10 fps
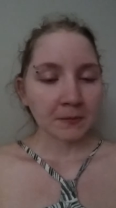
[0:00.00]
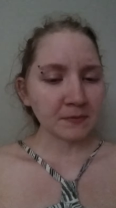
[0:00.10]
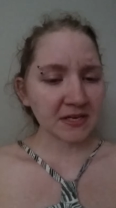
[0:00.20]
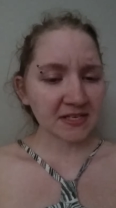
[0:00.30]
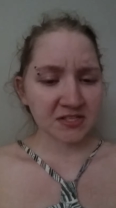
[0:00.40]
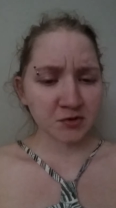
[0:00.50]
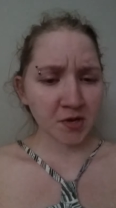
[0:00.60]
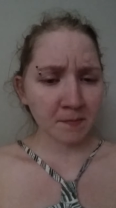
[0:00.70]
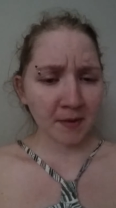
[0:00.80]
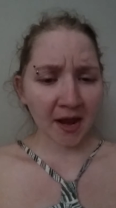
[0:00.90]
Because you
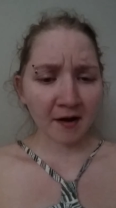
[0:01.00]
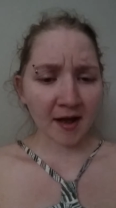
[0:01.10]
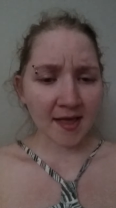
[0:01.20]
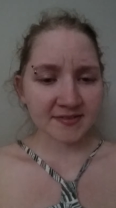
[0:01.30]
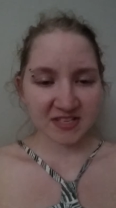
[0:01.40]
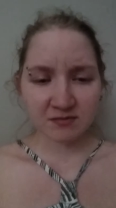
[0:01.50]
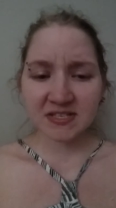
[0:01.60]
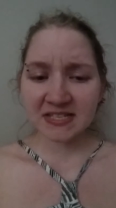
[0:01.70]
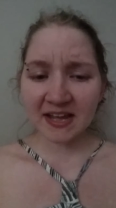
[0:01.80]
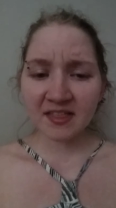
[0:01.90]
compare us. You
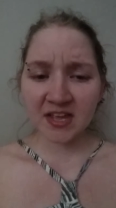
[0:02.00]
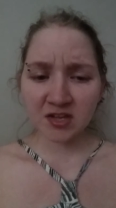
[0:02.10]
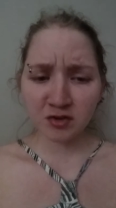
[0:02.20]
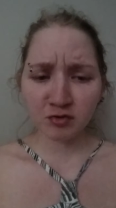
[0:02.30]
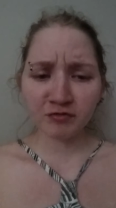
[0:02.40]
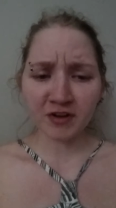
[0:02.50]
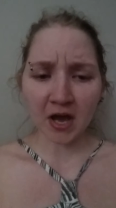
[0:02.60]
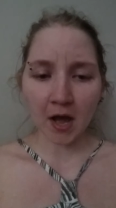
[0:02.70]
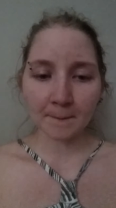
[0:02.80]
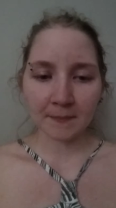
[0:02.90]
say that you've
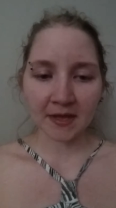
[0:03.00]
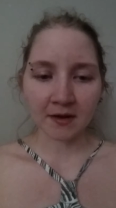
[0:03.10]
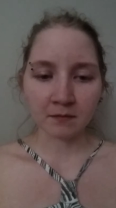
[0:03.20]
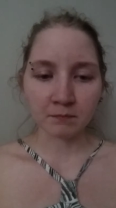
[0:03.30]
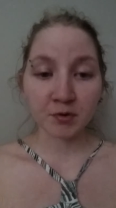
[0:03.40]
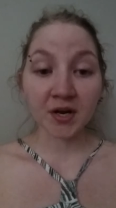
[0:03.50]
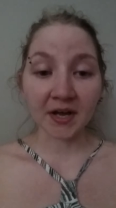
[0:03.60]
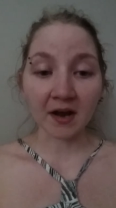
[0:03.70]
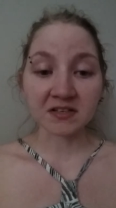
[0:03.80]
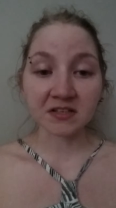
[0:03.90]
not been
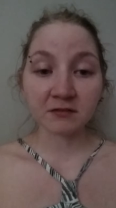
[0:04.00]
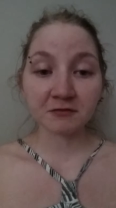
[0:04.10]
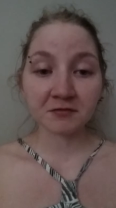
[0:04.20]
productive.